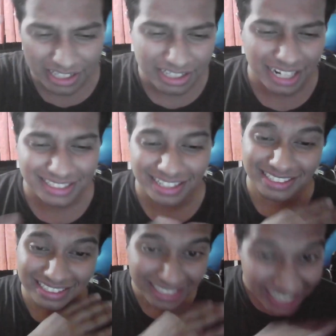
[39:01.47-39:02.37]
guys. I
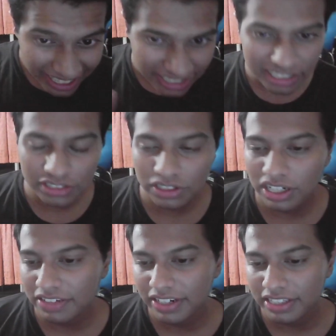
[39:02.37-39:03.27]
seriously do not
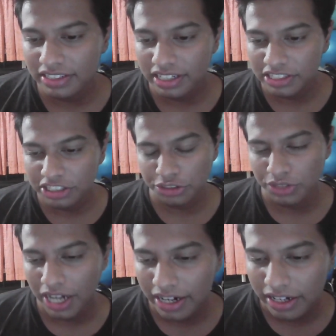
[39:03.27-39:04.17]
have anything else to
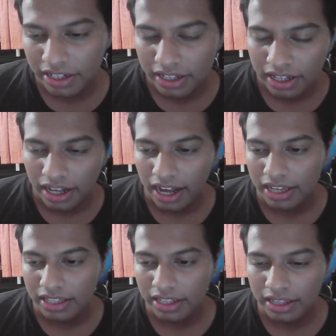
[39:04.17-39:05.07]
add.
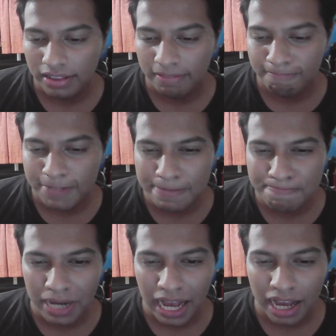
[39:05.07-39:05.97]
I'll be
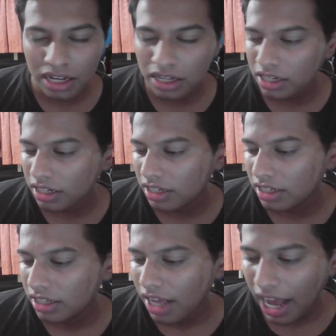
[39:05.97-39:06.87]
back.
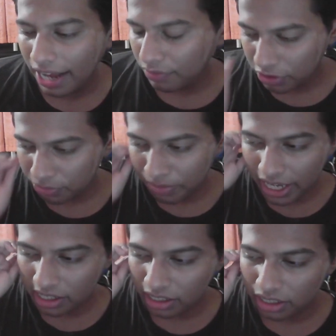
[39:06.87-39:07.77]
I won't
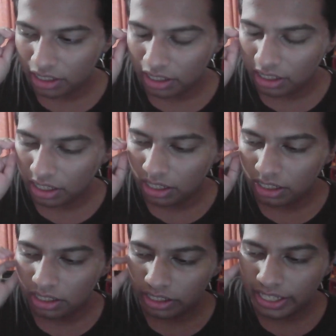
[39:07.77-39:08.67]
make
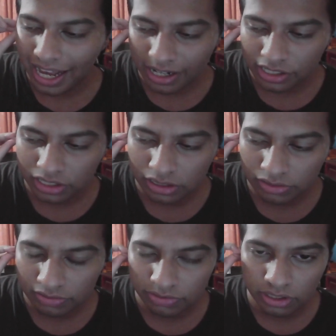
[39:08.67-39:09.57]
a reaction
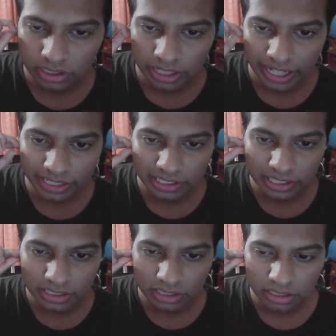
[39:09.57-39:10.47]
for the next
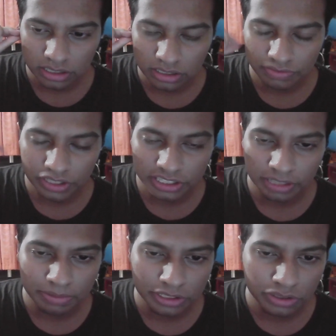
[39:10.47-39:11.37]
season's first
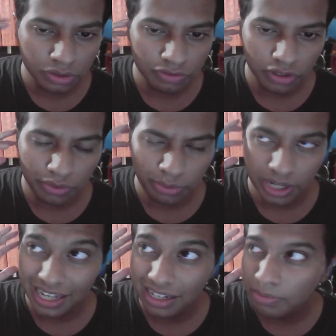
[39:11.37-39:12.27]
episode for a
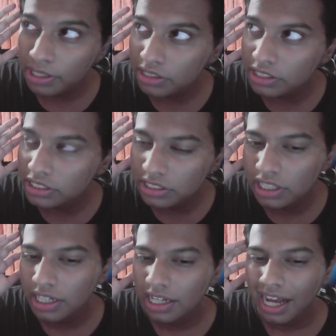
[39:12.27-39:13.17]
while, because
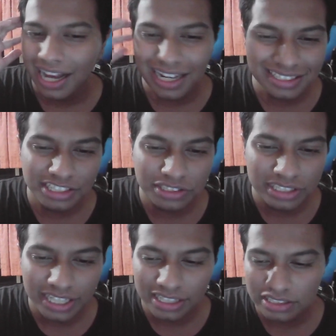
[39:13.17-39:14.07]
I guess I should
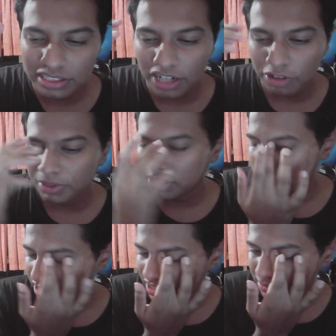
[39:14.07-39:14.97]
say this now, because
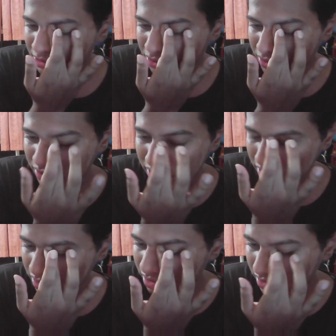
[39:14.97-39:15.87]
this episode
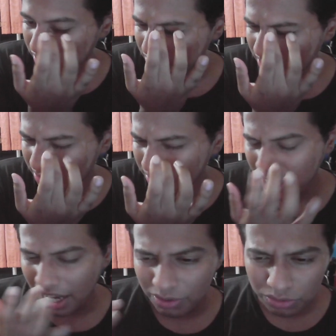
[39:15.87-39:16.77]

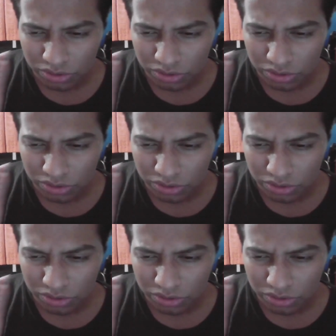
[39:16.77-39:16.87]
out,